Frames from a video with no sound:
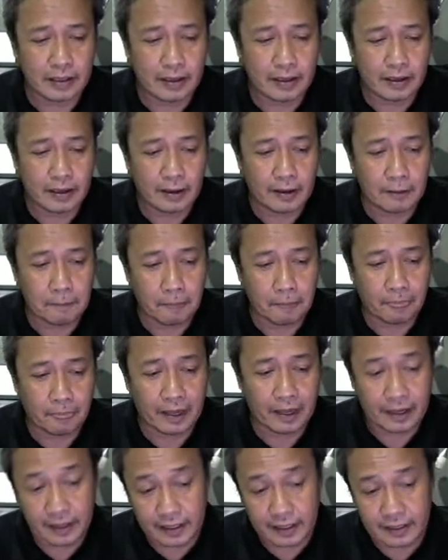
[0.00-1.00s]

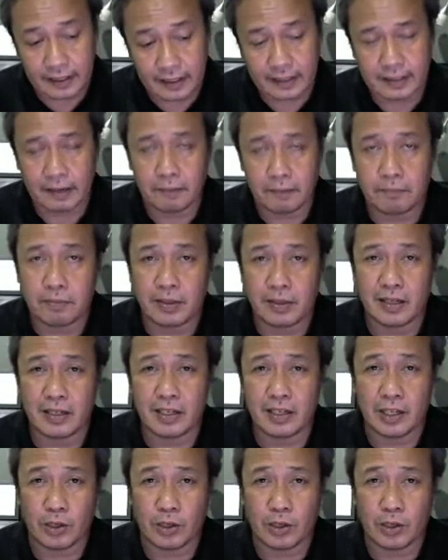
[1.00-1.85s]
In this example,